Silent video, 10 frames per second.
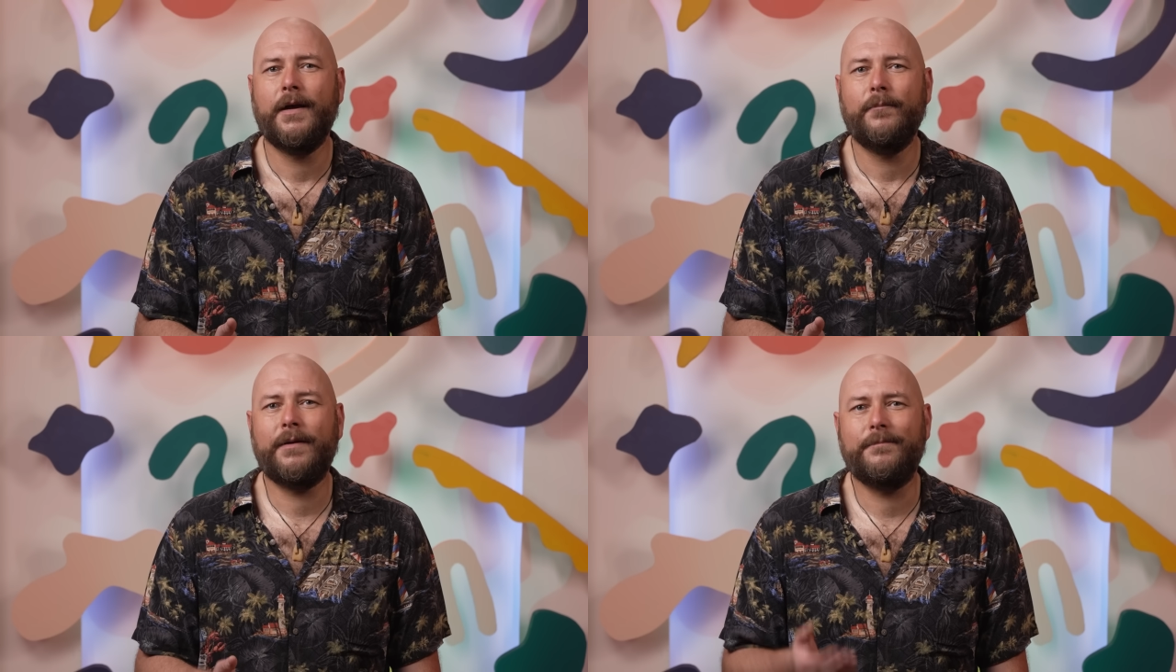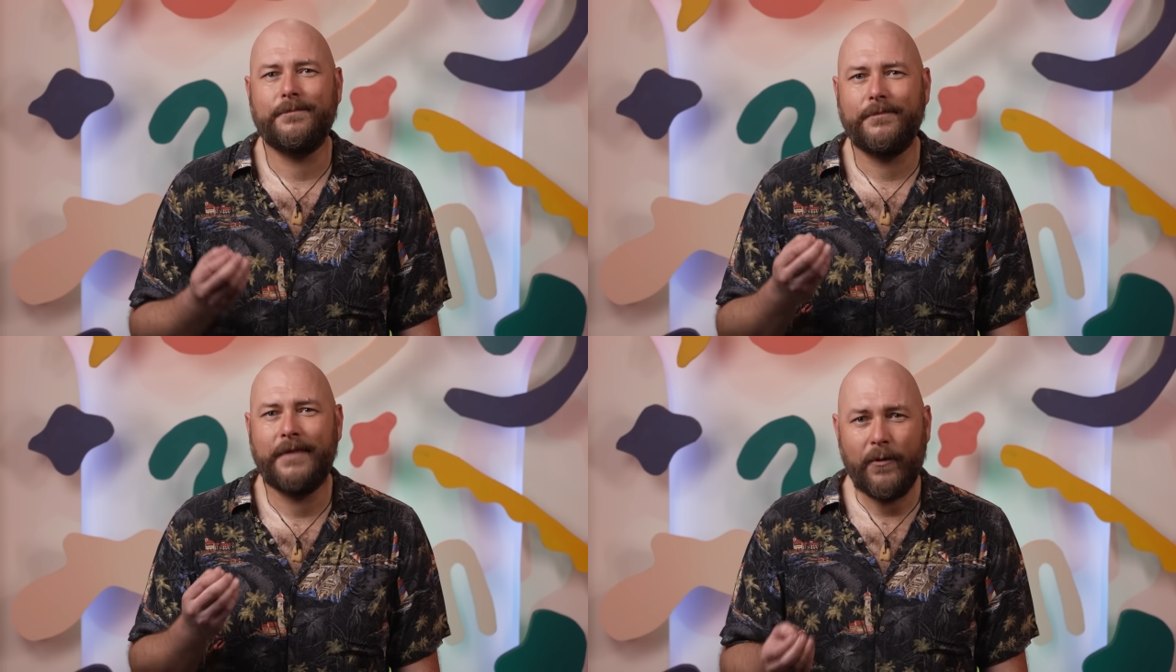but
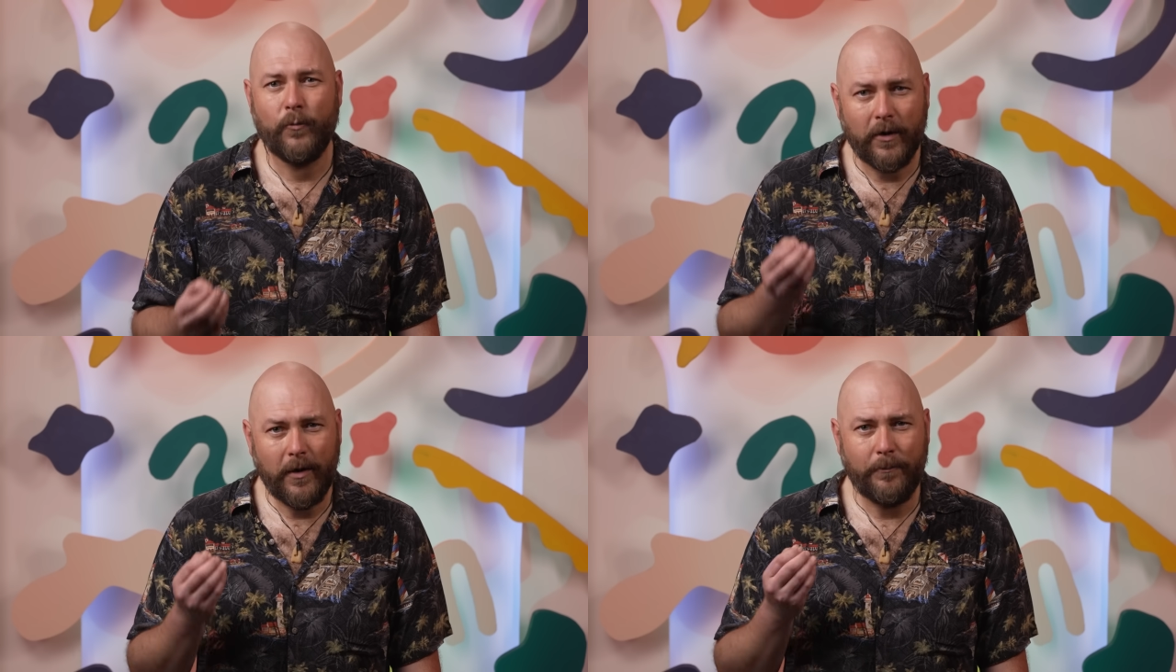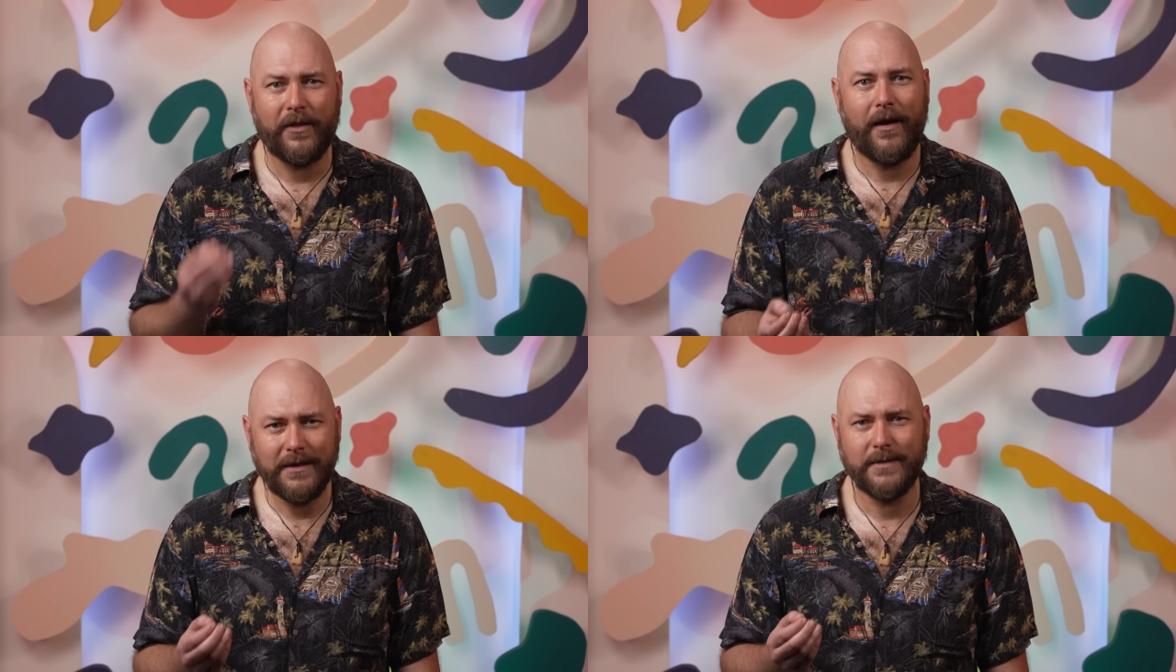they were
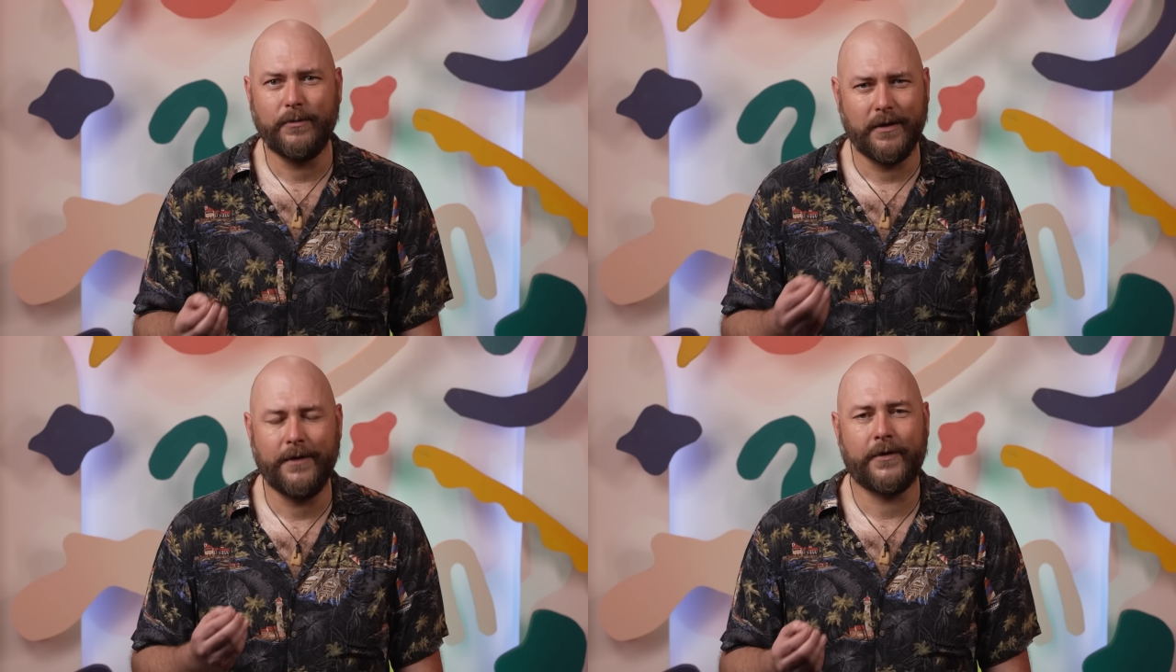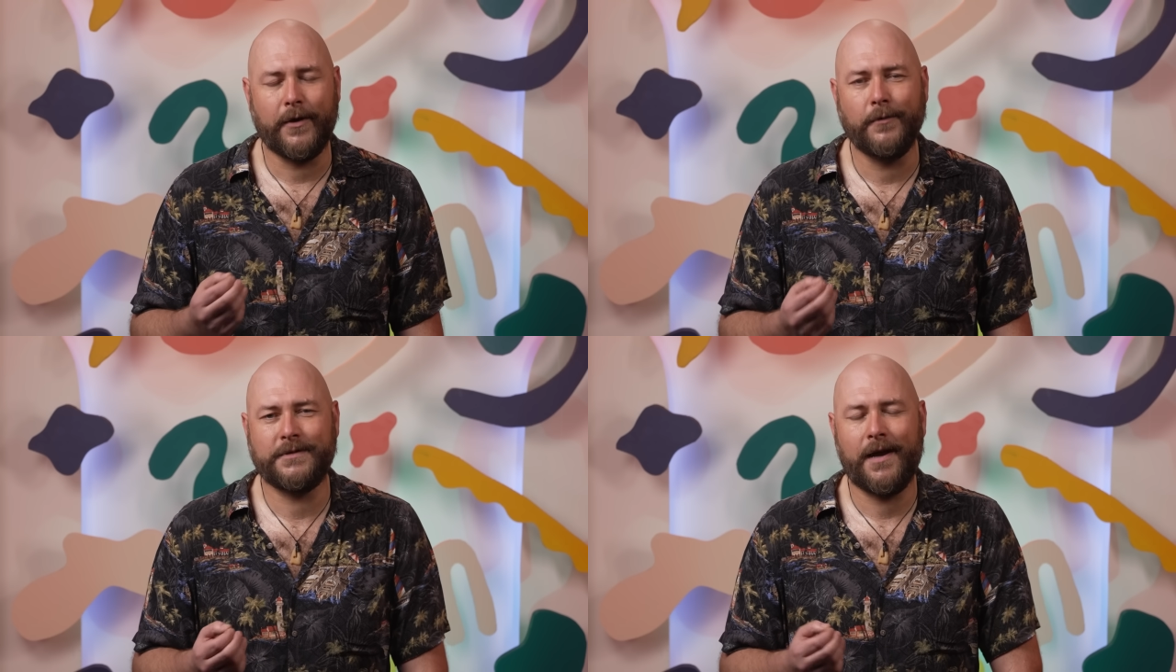plausible in their own